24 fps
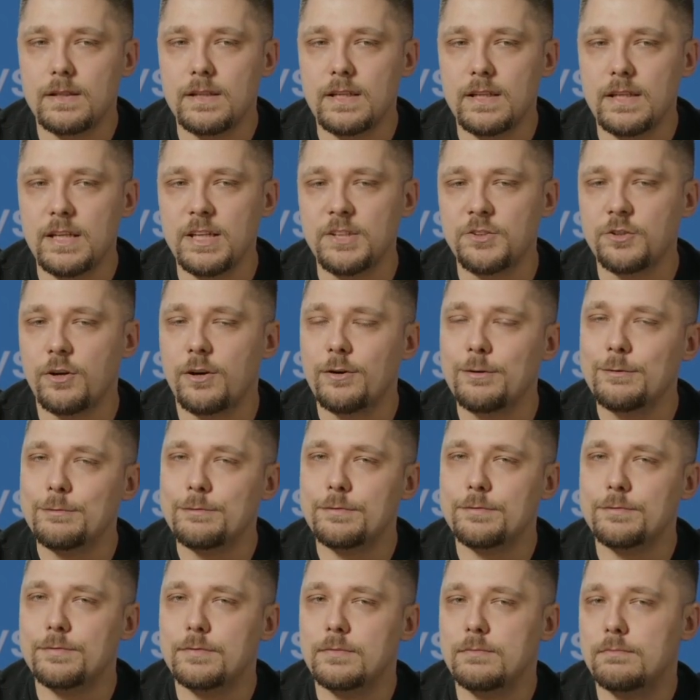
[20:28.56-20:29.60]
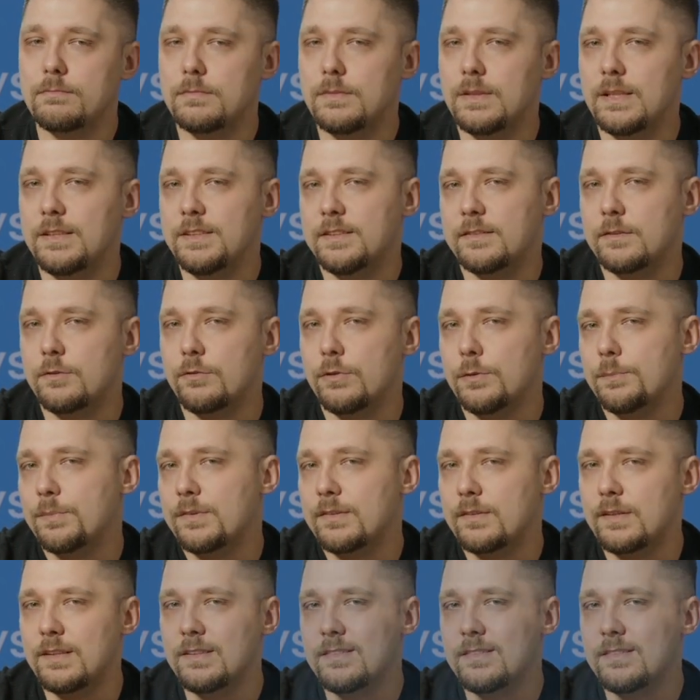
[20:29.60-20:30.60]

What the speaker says: each of these groups is